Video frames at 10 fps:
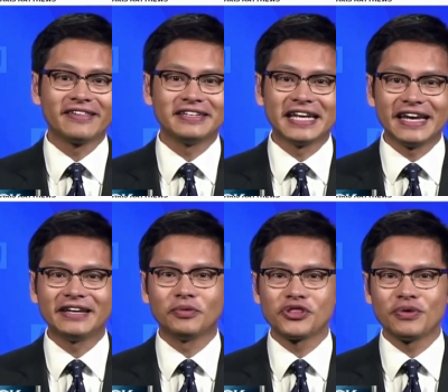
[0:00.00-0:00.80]
is a
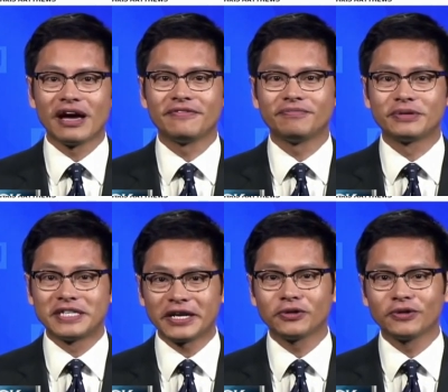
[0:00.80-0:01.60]
day in which you have
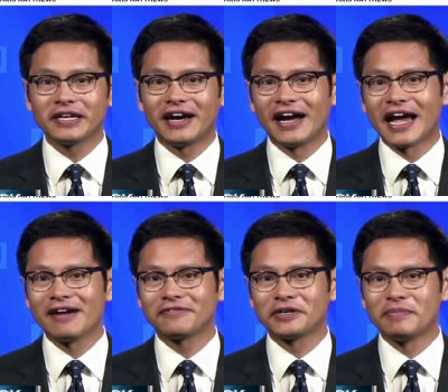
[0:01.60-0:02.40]
particularly high
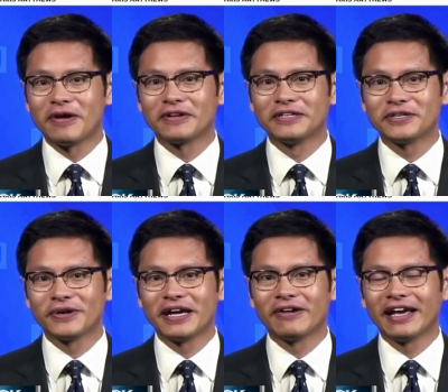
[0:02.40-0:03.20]
African American
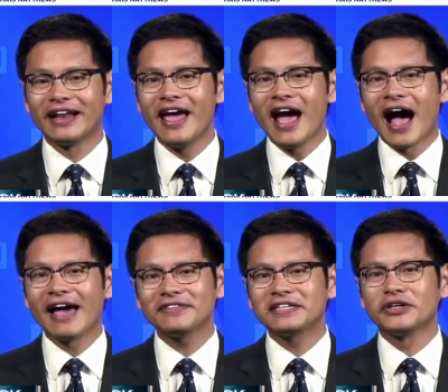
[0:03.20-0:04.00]
turnout. And
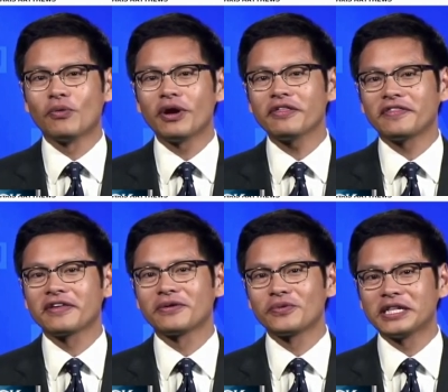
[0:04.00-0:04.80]
I have to tell you, one of the
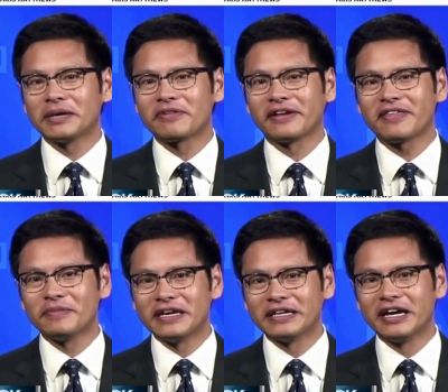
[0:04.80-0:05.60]
things that really
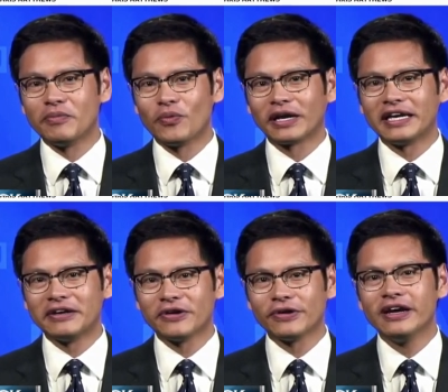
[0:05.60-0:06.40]
upsets me um, when I
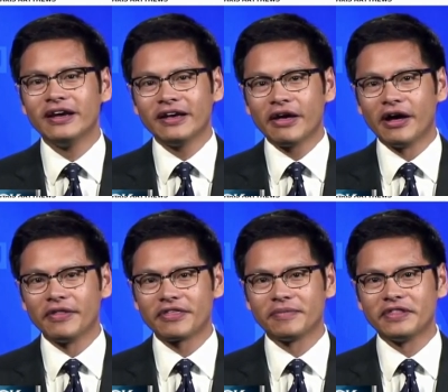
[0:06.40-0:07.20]
hear
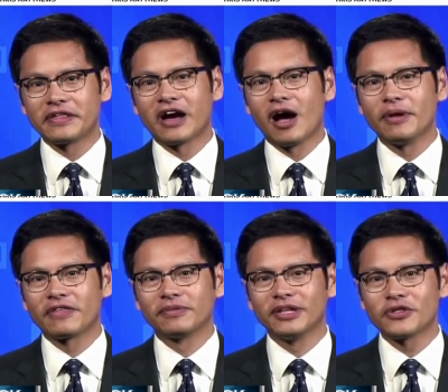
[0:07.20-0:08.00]
uh, some of these
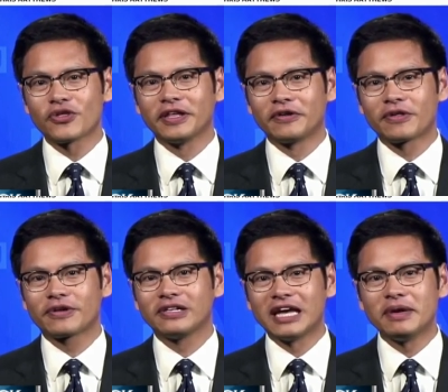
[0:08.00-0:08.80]
comments from
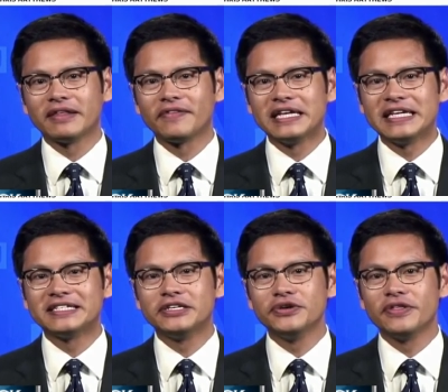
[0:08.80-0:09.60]
legislators claiming that they
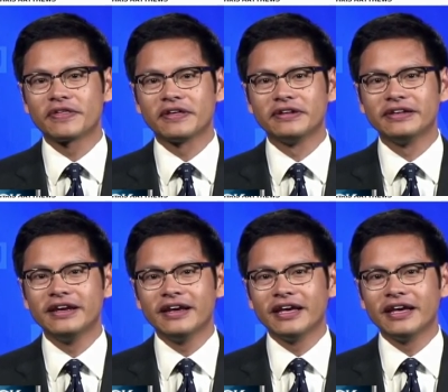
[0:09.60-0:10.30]
need to do this in